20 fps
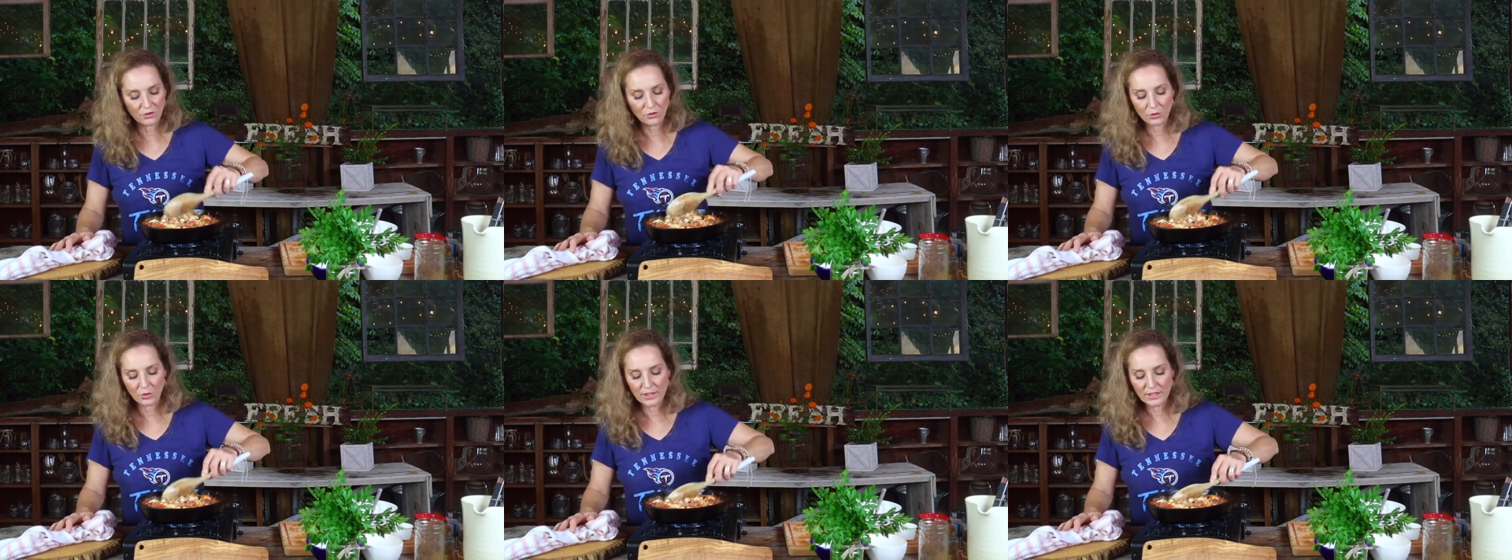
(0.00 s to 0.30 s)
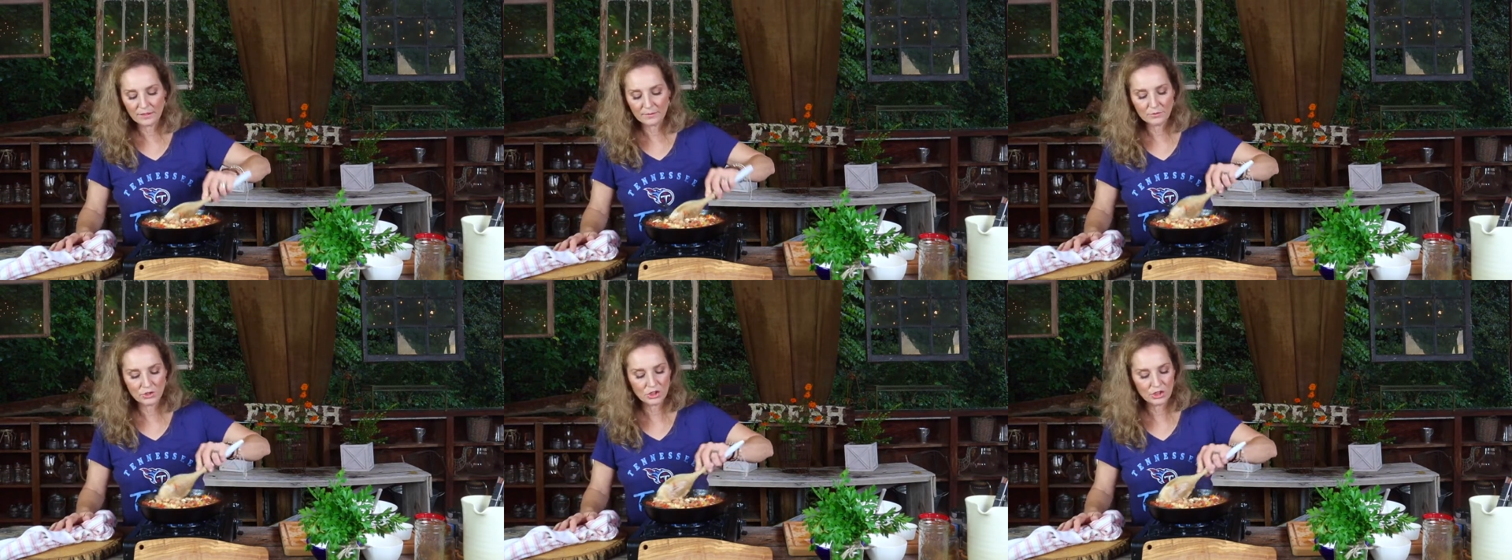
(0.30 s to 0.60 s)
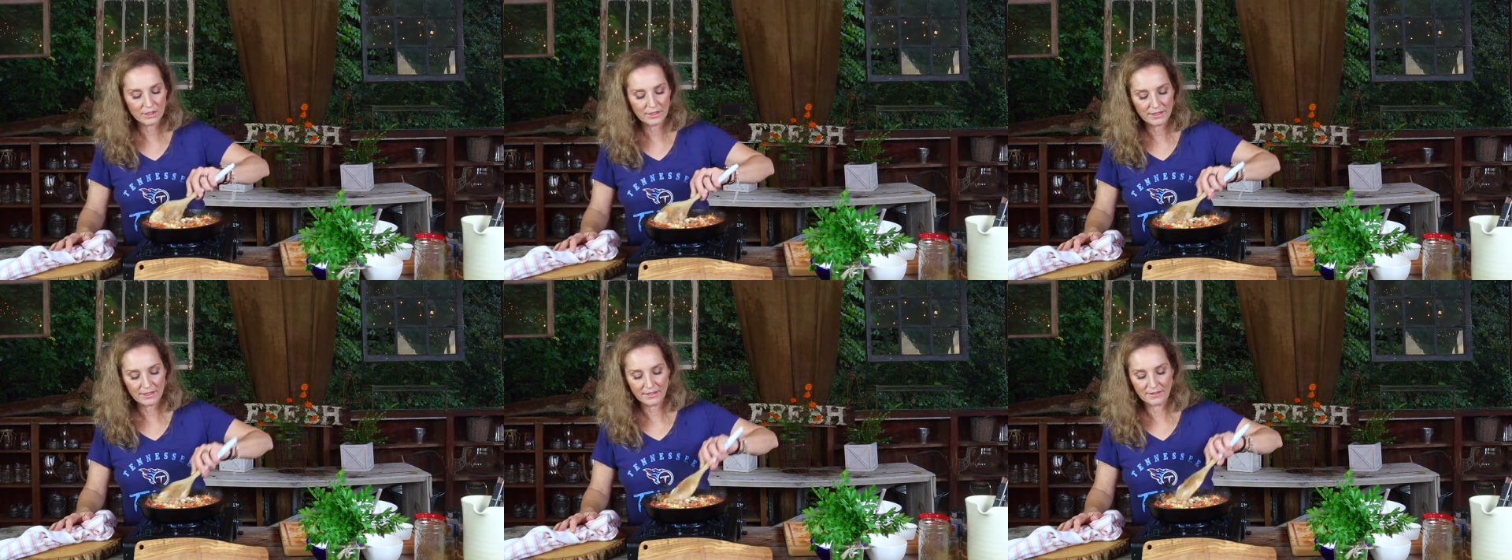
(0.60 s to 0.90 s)
cream
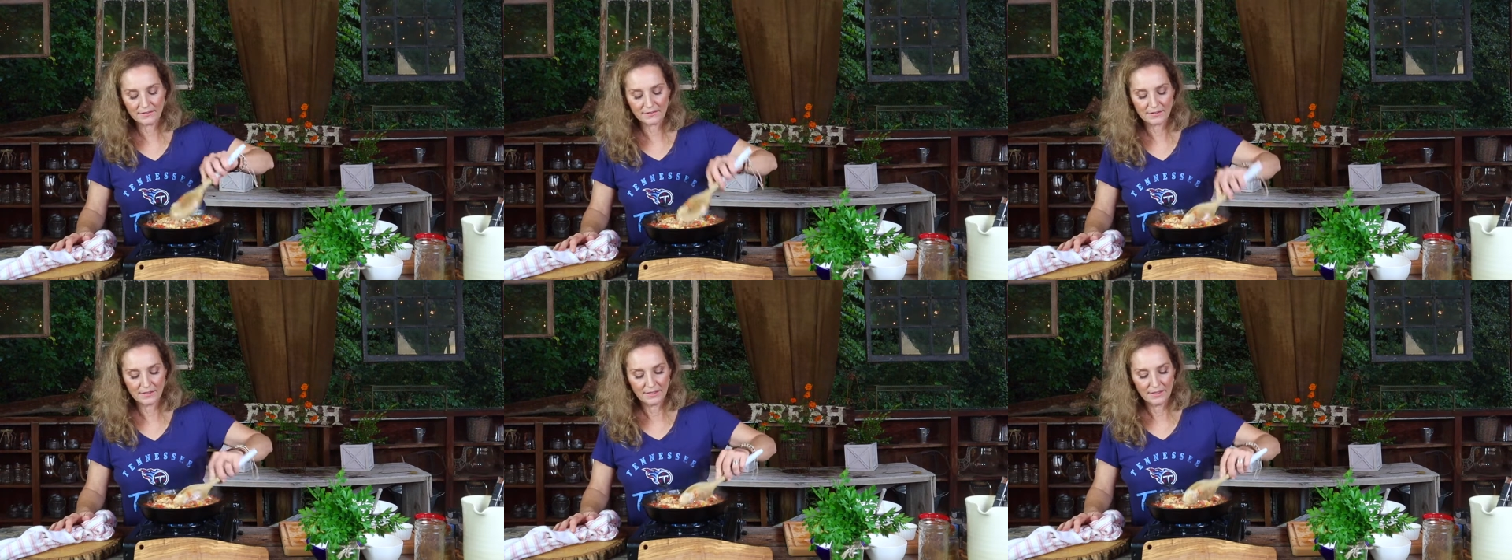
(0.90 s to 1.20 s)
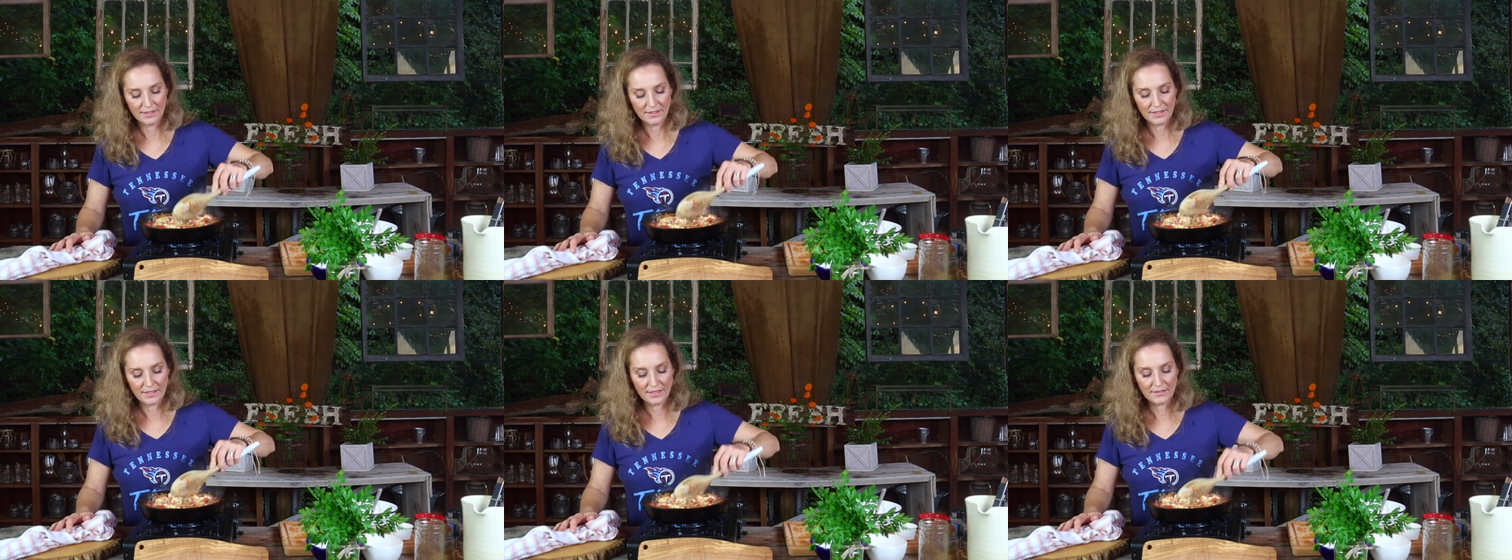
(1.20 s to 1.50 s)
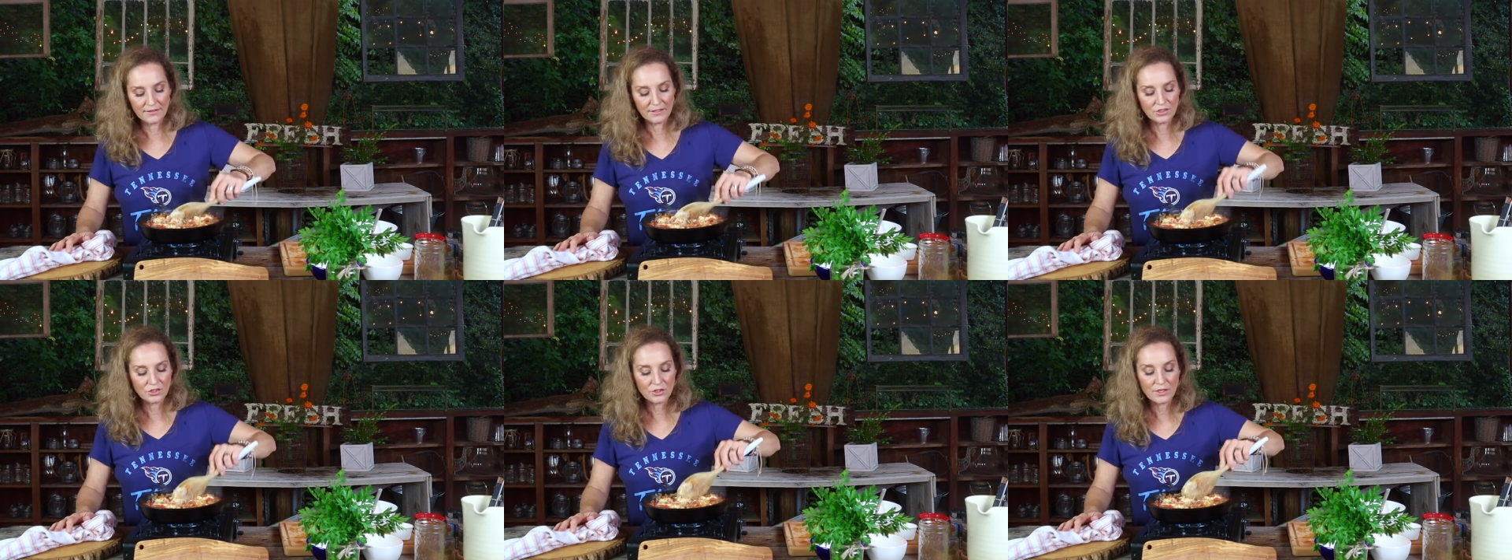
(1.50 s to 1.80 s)
cheese, and
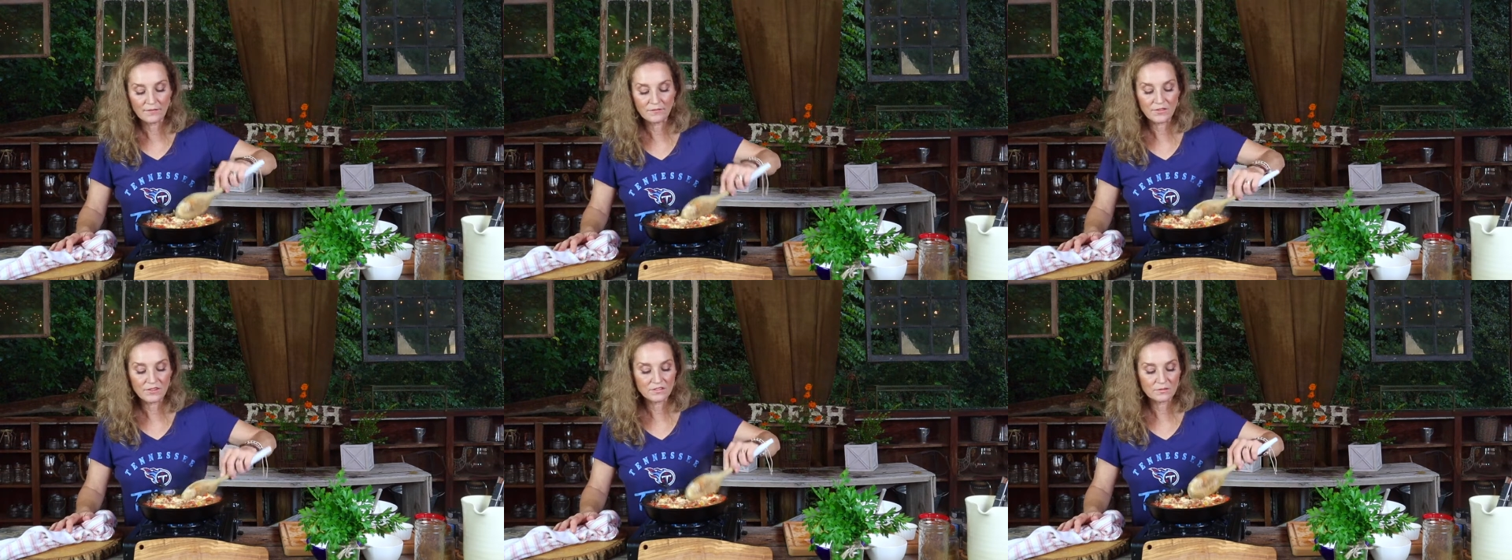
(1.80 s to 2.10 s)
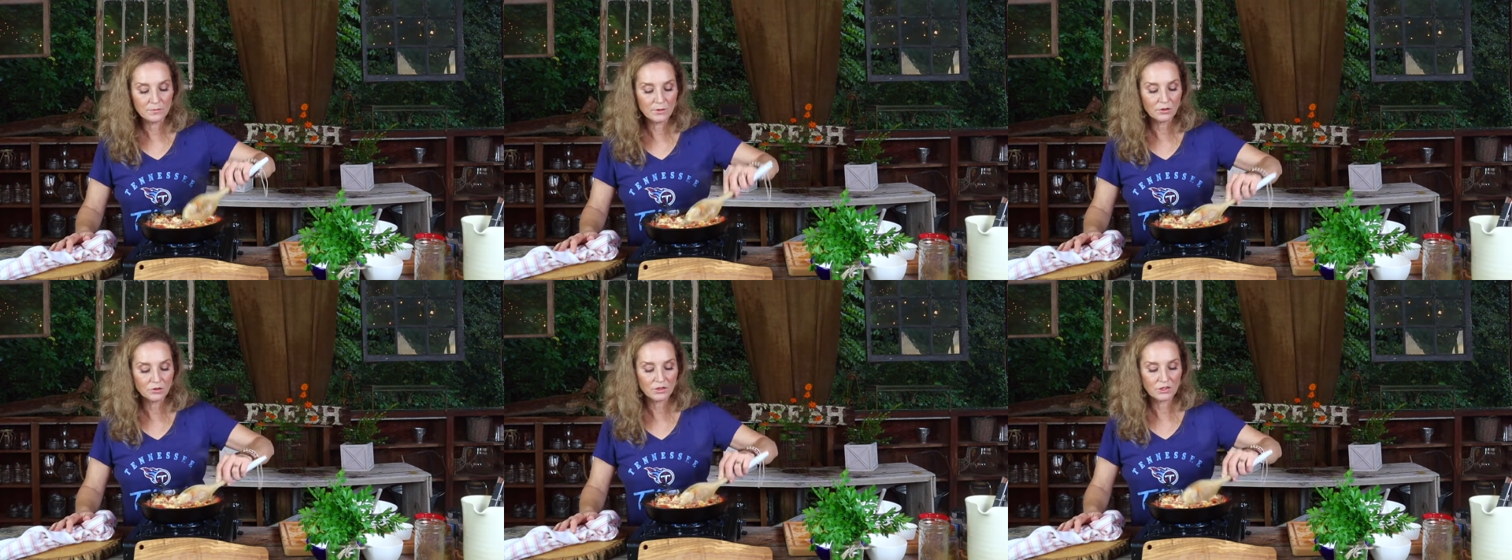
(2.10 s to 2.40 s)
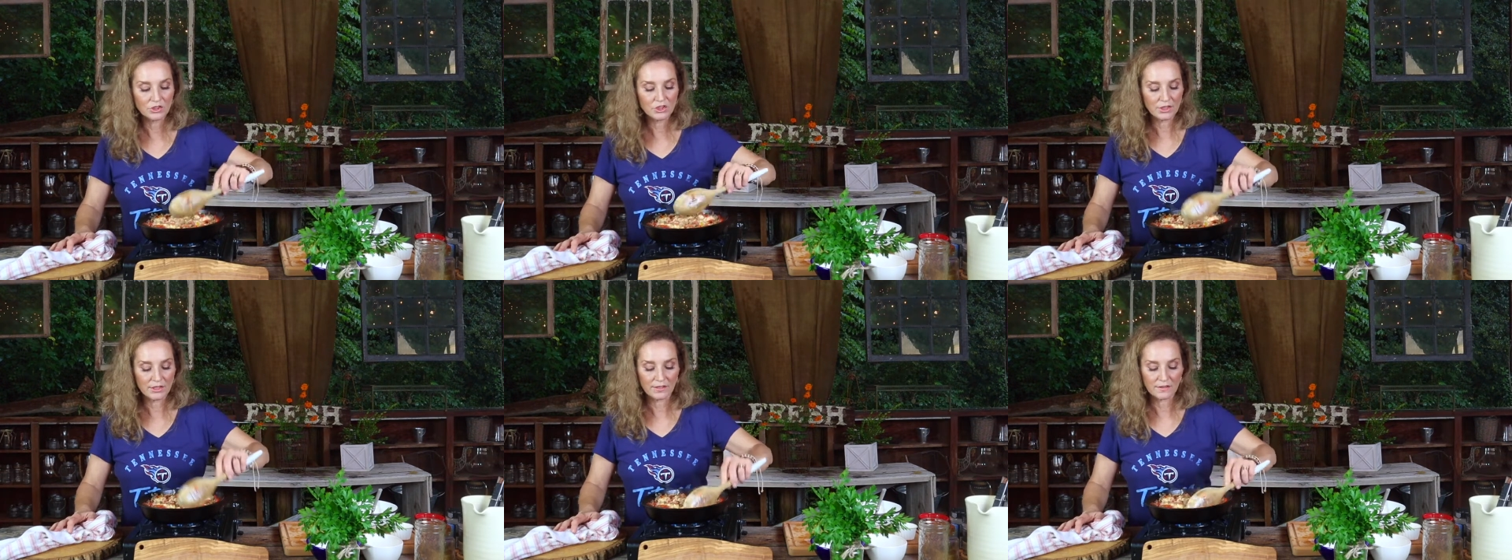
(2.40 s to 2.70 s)
then you have this
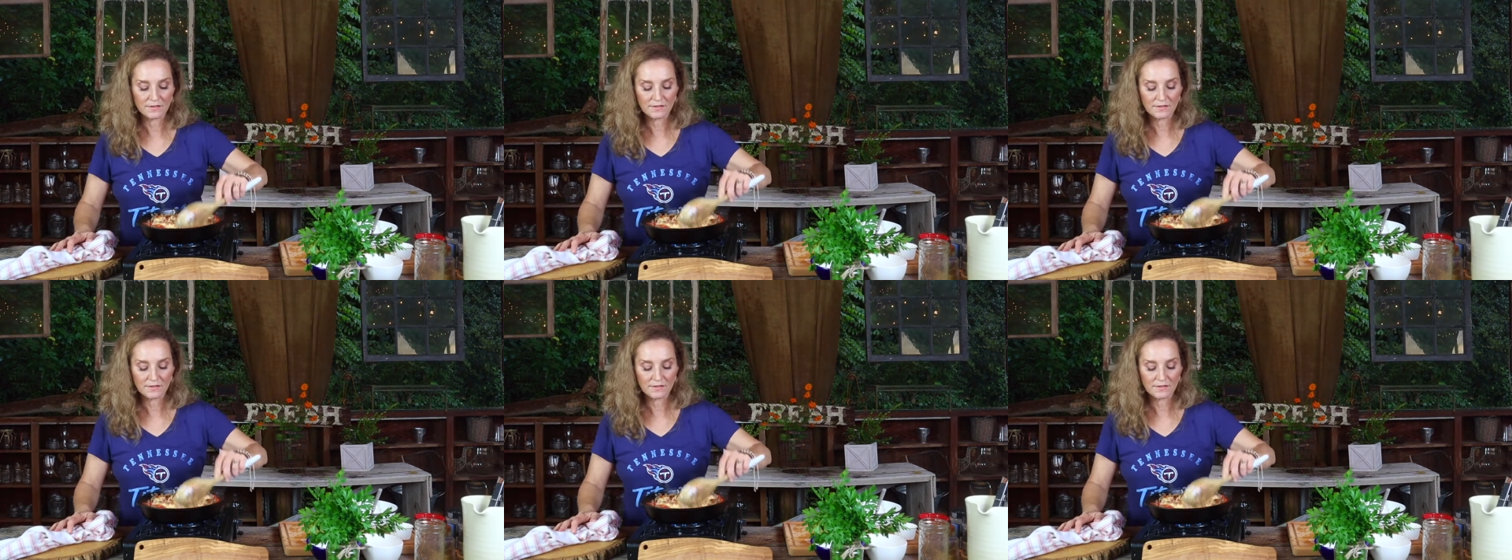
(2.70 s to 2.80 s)
melted cheese.